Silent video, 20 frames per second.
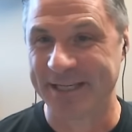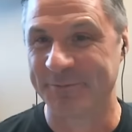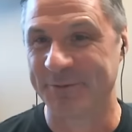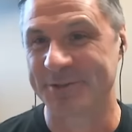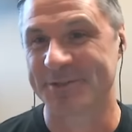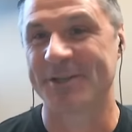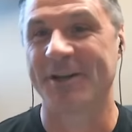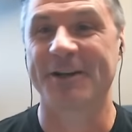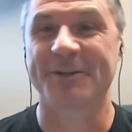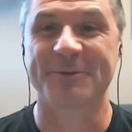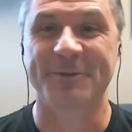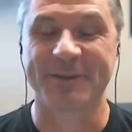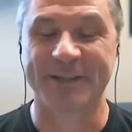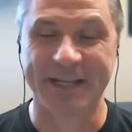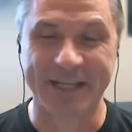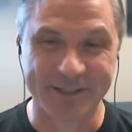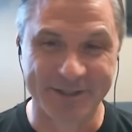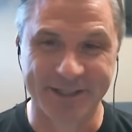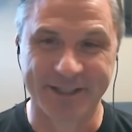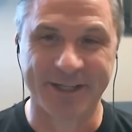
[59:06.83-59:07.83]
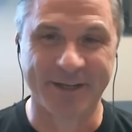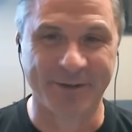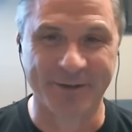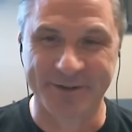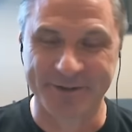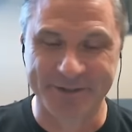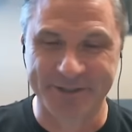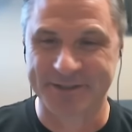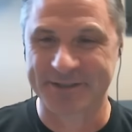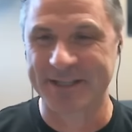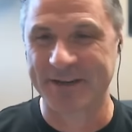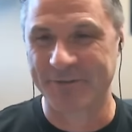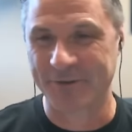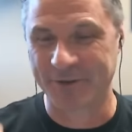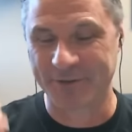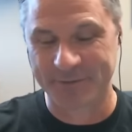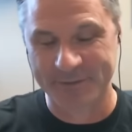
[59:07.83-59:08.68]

which talks with an engineer. You know, there's just several.